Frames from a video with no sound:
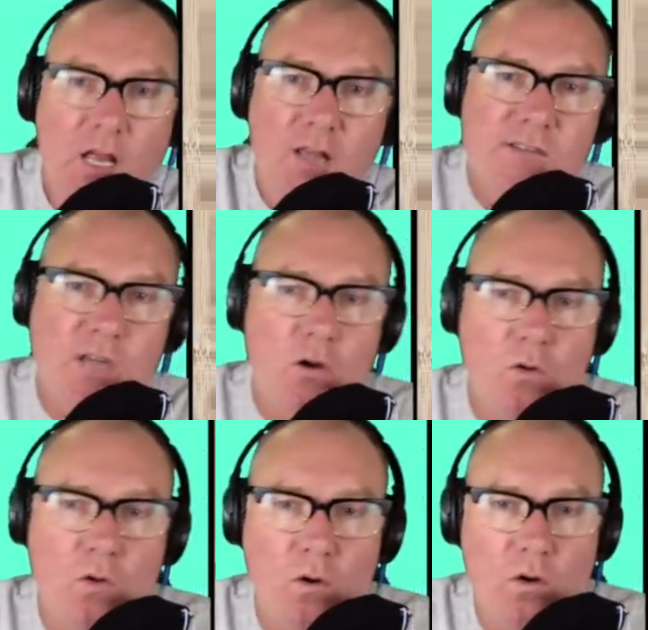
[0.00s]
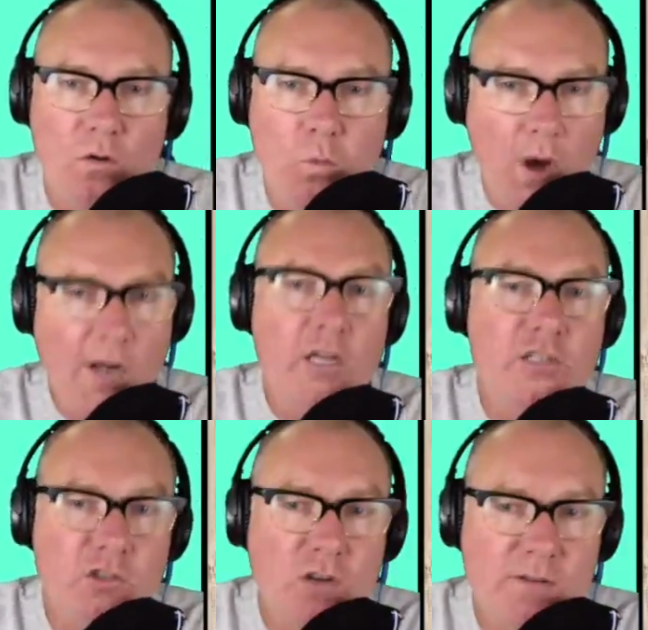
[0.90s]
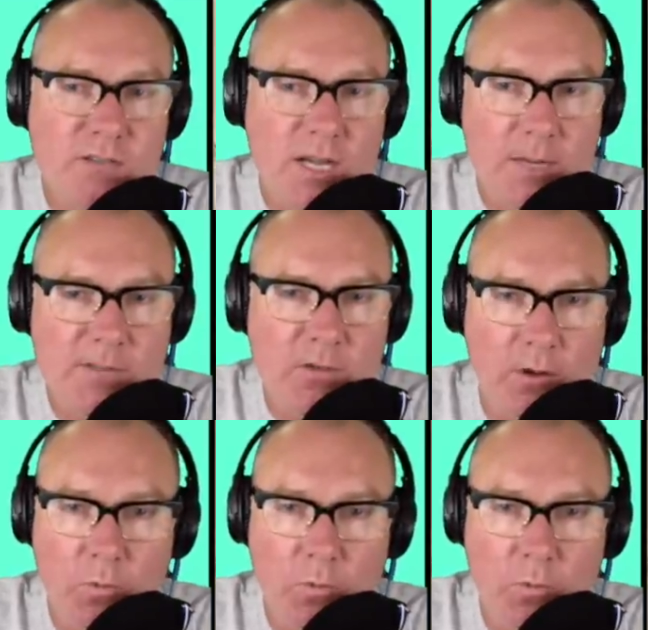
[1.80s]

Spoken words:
So Why don't you just drive straight up to it?